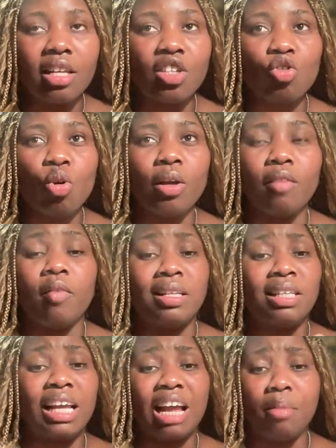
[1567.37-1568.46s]
There's no
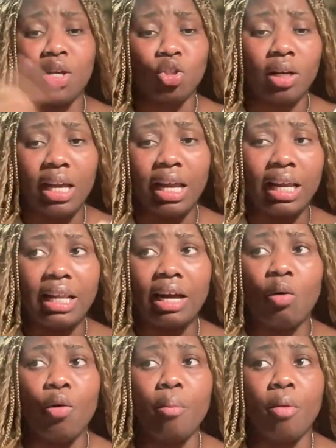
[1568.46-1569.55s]
event, like I mentioned earlier, that,
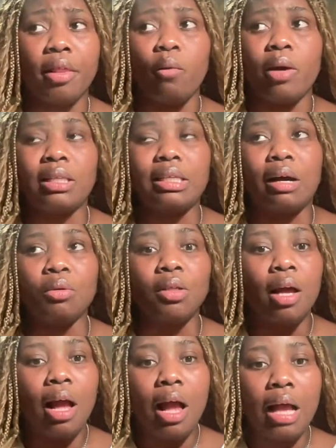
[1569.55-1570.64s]
oh, a mother went out
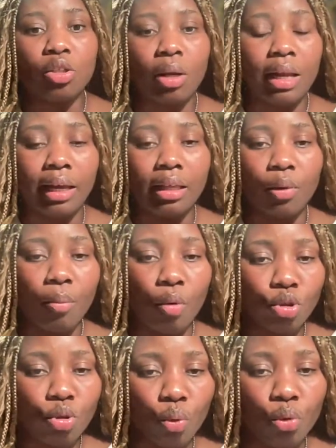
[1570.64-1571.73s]
and saw like a 3
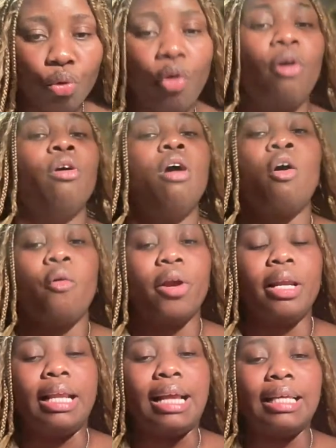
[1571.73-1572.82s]
month old
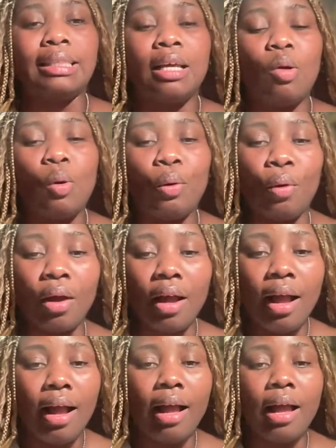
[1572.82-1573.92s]
crawling, and they said, oh, look,
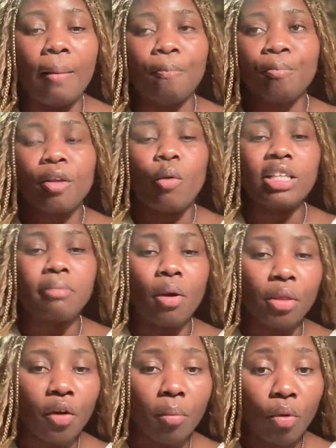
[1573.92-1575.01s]
why is my
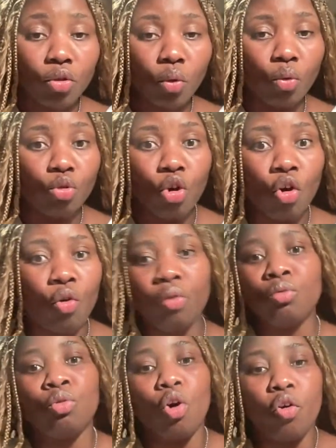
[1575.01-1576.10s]
own 3 month old
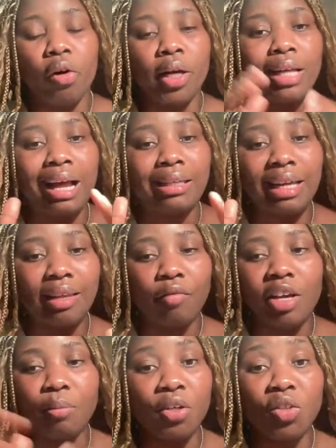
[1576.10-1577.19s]
not crawling? That's an
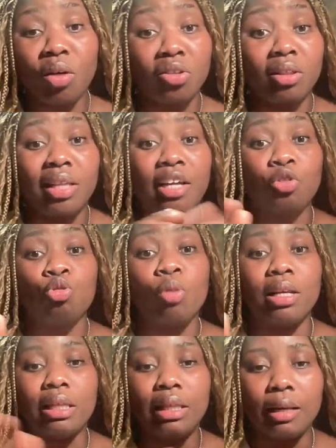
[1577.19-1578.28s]
event, but this one is not tied to
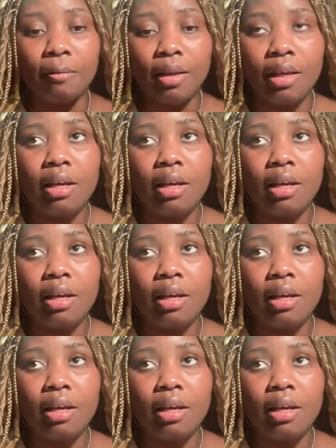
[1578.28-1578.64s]
anything.